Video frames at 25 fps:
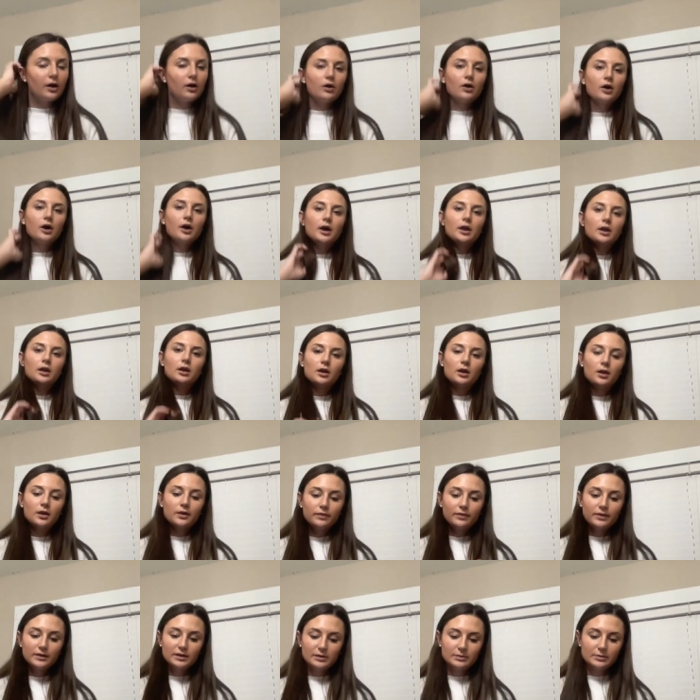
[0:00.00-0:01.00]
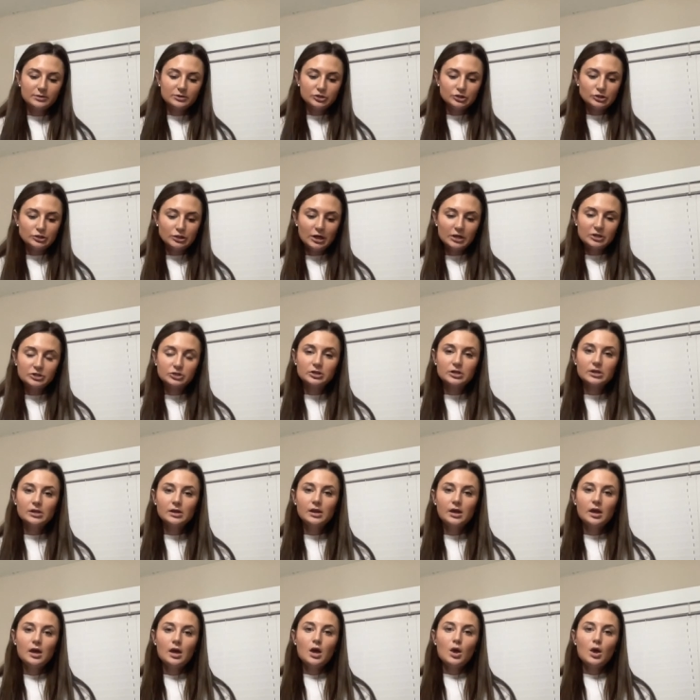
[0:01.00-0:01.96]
on the demonstration,